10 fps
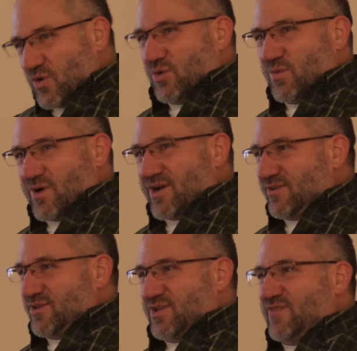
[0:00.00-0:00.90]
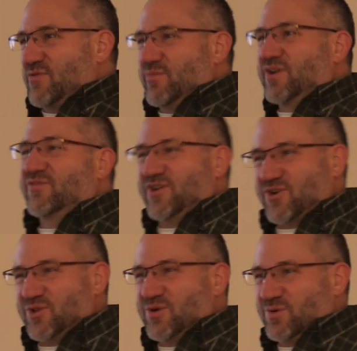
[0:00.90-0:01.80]
cold water is often better for your
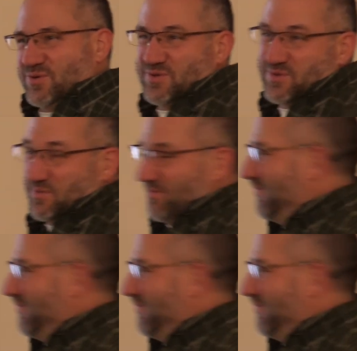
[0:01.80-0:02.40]
clothes, too.